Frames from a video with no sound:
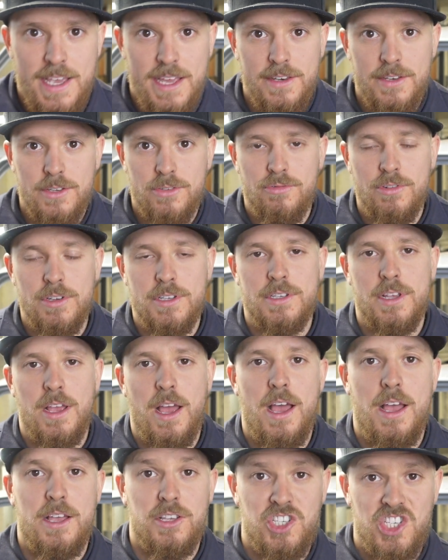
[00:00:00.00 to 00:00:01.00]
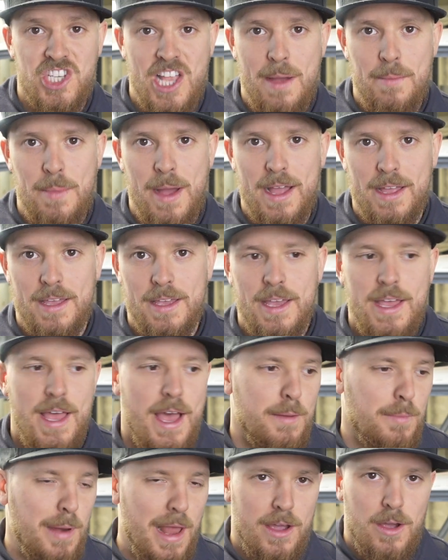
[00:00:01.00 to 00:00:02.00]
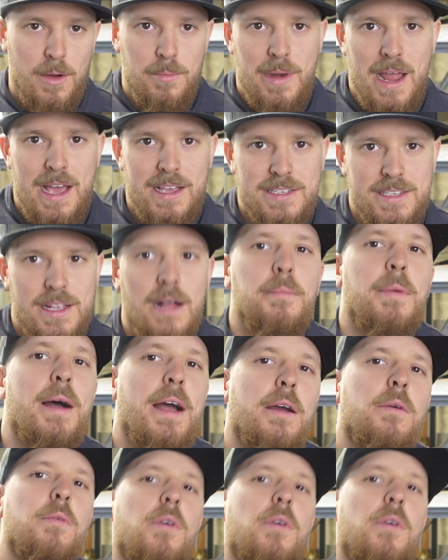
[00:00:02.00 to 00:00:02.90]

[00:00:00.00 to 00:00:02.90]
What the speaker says: Industries snapback. Black on black snapback.